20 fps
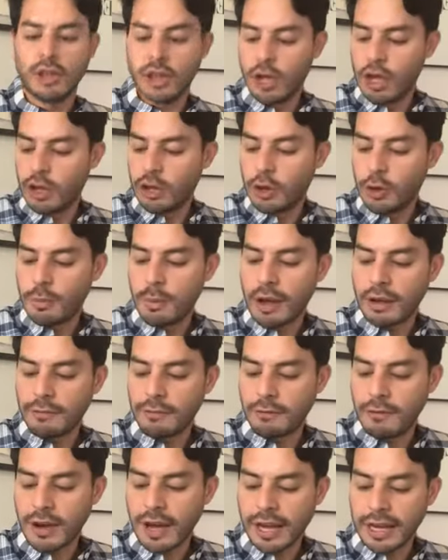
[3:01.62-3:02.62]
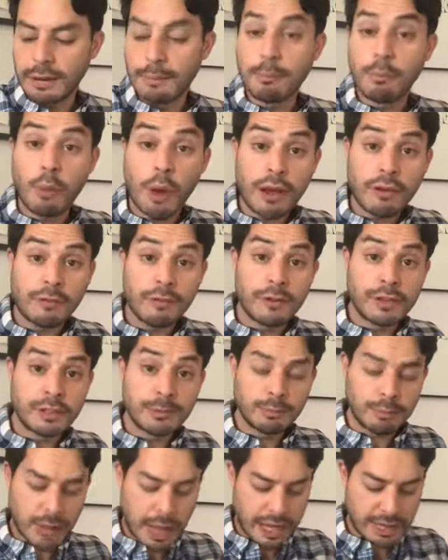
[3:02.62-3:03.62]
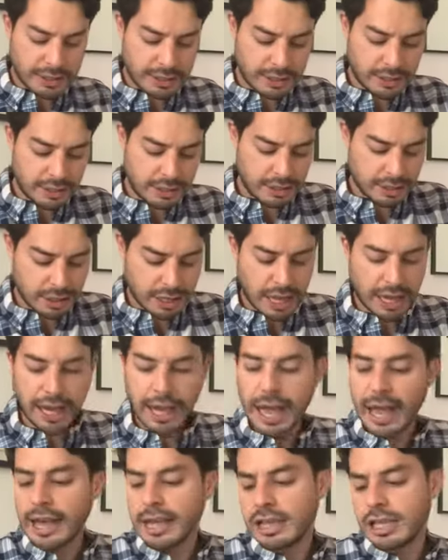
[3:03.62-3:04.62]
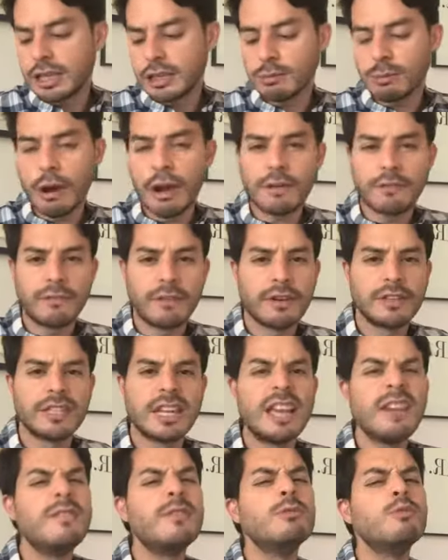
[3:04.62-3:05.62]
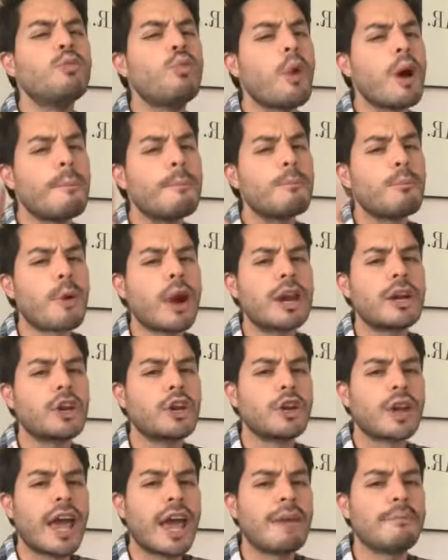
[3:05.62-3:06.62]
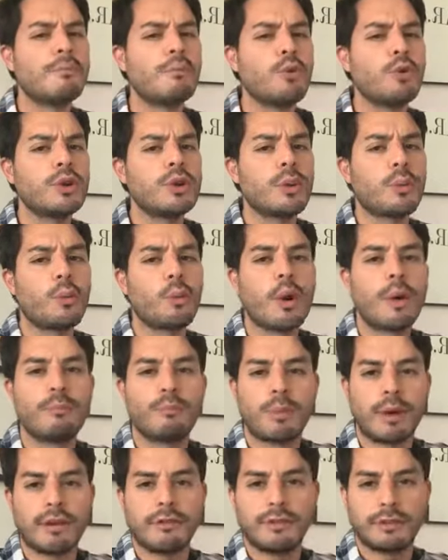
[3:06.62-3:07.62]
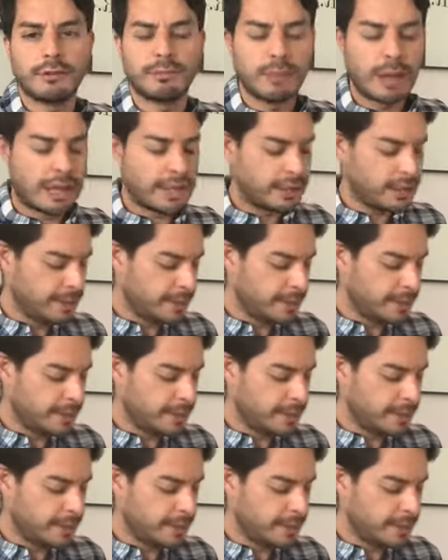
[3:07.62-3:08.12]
You might find breakfast blends like English breakfast. Even one brand could have more than one breakfast blend.